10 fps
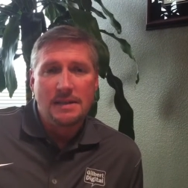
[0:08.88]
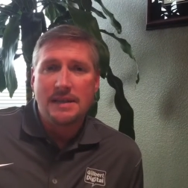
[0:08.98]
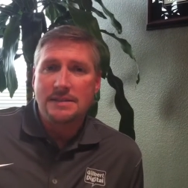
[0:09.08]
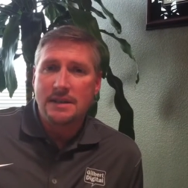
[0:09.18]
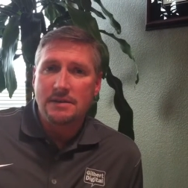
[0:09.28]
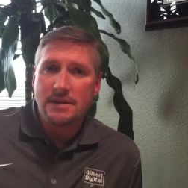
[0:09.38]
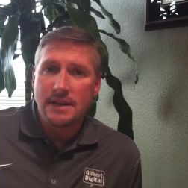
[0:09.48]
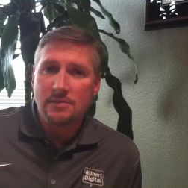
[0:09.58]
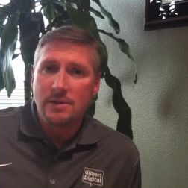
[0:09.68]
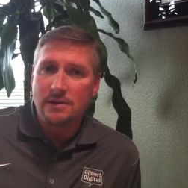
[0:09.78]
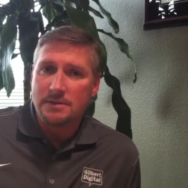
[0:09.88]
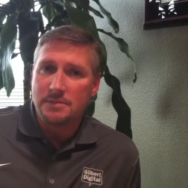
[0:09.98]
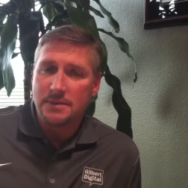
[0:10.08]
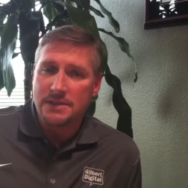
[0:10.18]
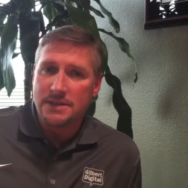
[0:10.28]
Last Saturday night, we held an
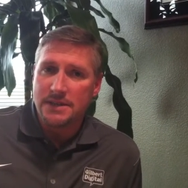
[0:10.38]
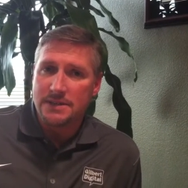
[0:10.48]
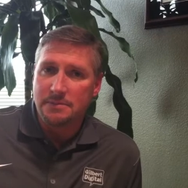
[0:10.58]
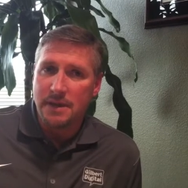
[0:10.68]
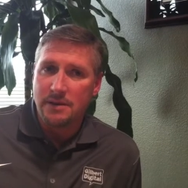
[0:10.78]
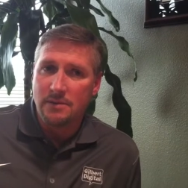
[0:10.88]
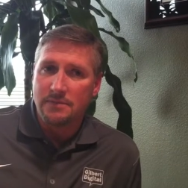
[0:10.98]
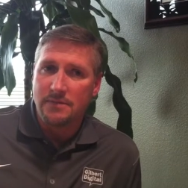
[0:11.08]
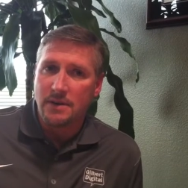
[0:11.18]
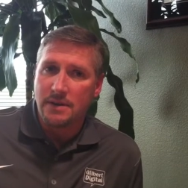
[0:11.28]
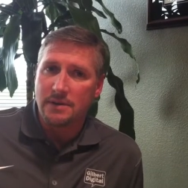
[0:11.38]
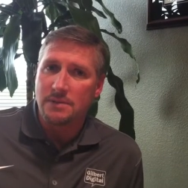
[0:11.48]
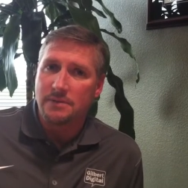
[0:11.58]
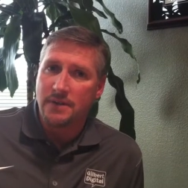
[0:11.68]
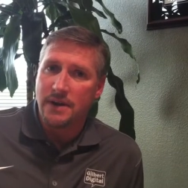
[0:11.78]
appreciation banquet for our
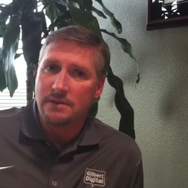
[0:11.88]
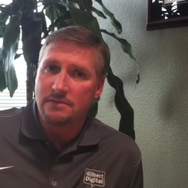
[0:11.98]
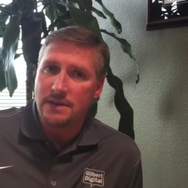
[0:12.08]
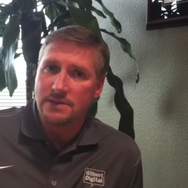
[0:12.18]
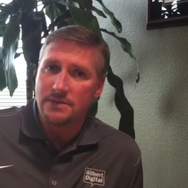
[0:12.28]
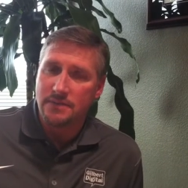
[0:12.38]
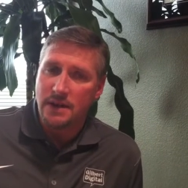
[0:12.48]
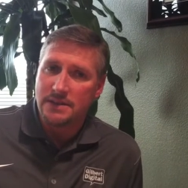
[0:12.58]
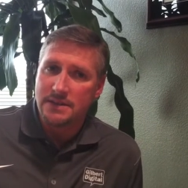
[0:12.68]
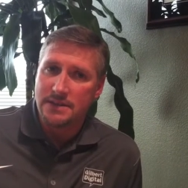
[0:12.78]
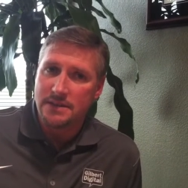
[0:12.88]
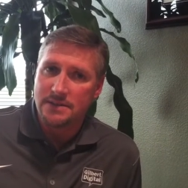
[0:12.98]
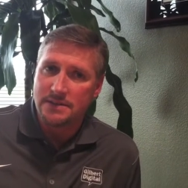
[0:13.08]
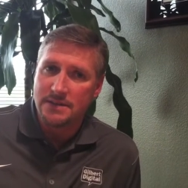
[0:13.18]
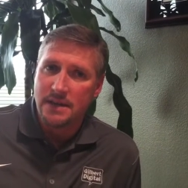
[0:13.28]
Gilbert Fire and Rescue
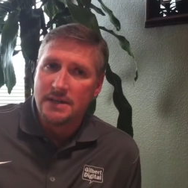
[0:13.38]
volunteers